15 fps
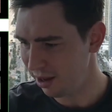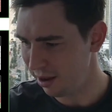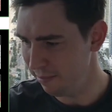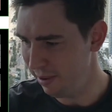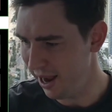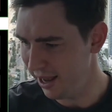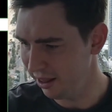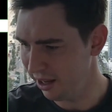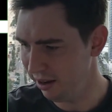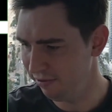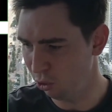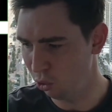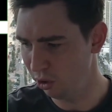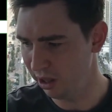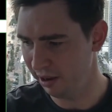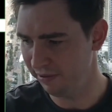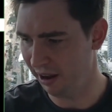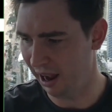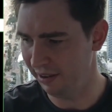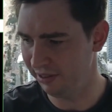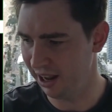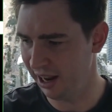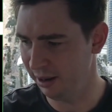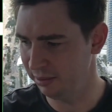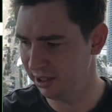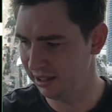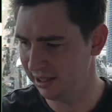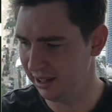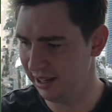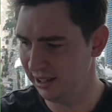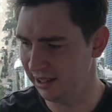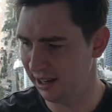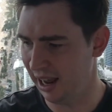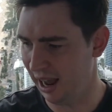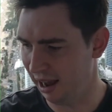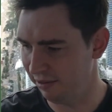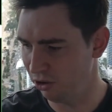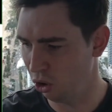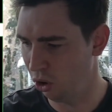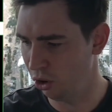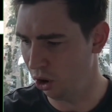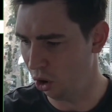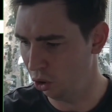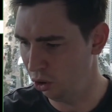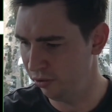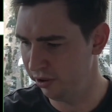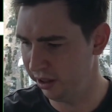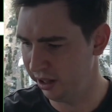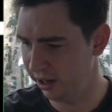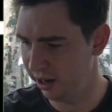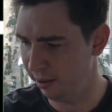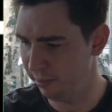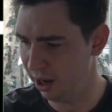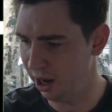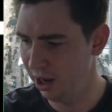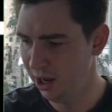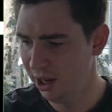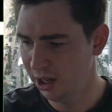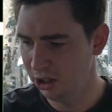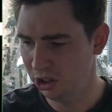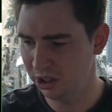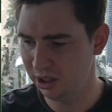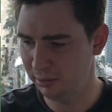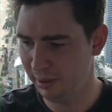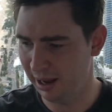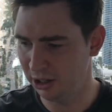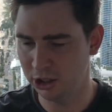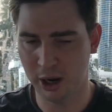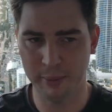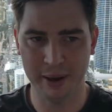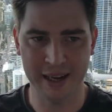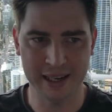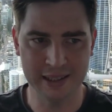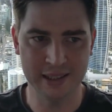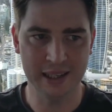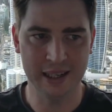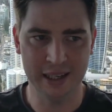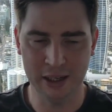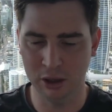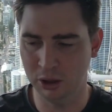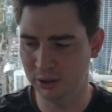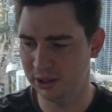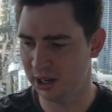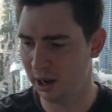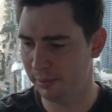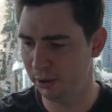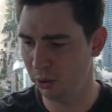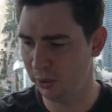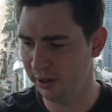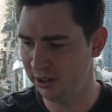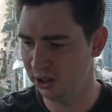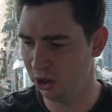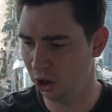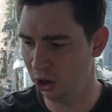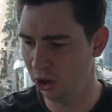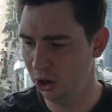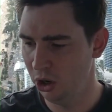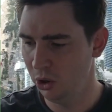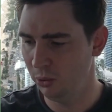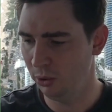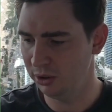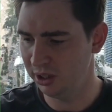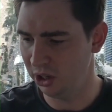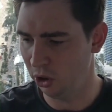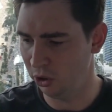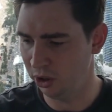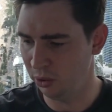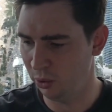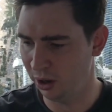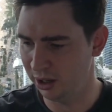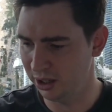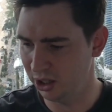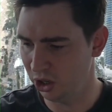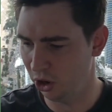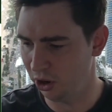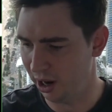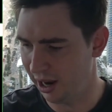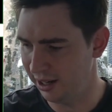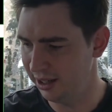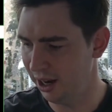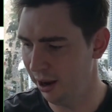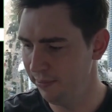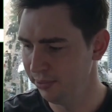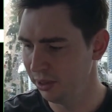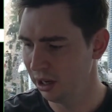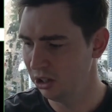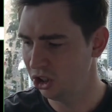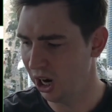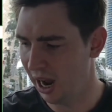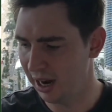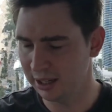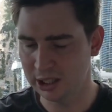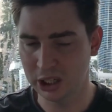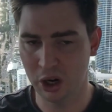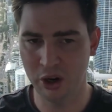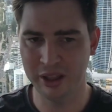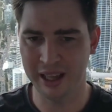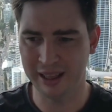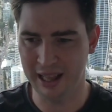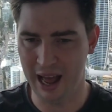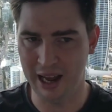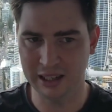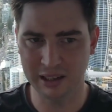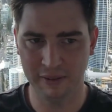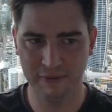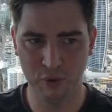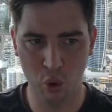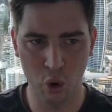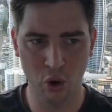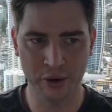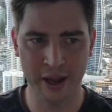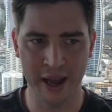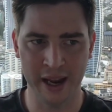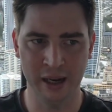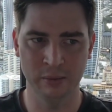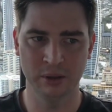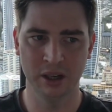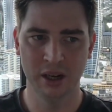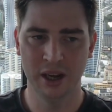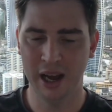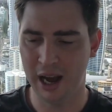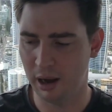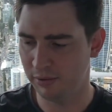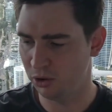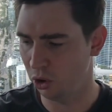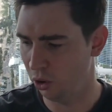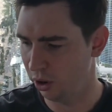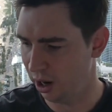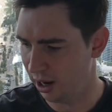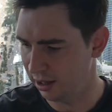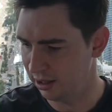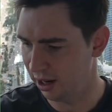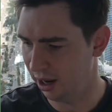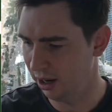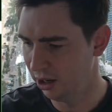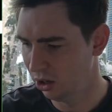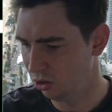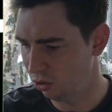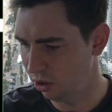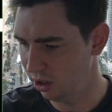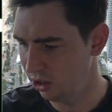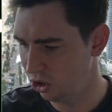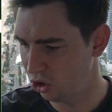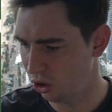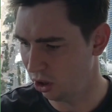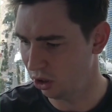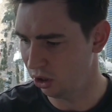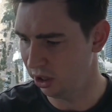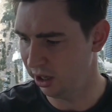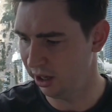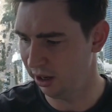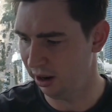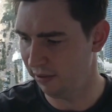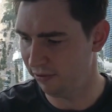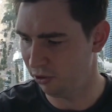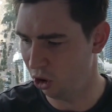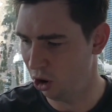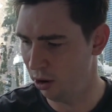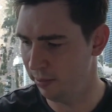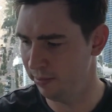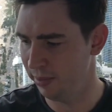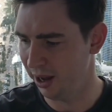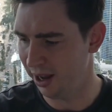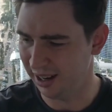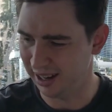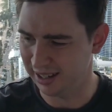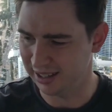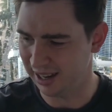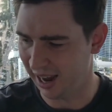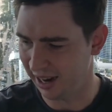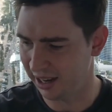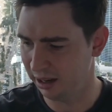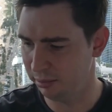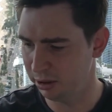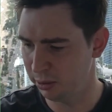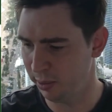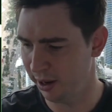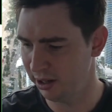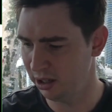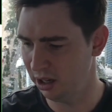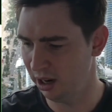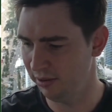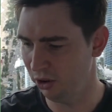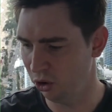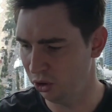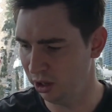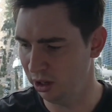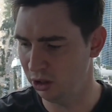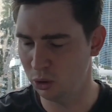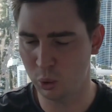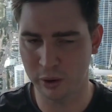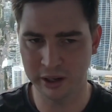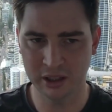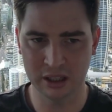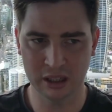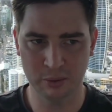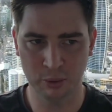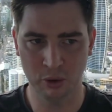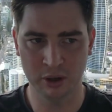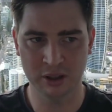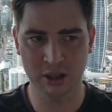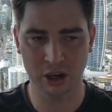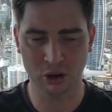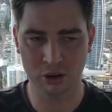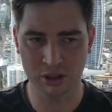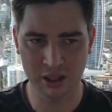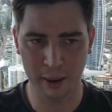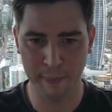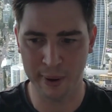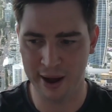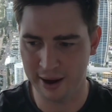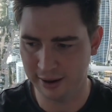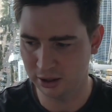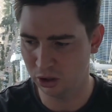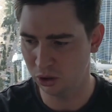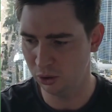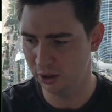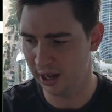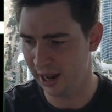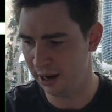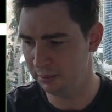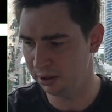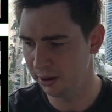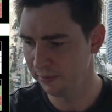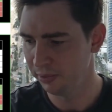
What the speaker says: Manly, 4 of their 5 games this season have gone over the number. Just the matchup against the Eels a couple of weeks ago was the only one to go under. Sharks, though, their last 4 games have gone under. Really struggling from an attacking perspective. Only 26 points across their past 2 games.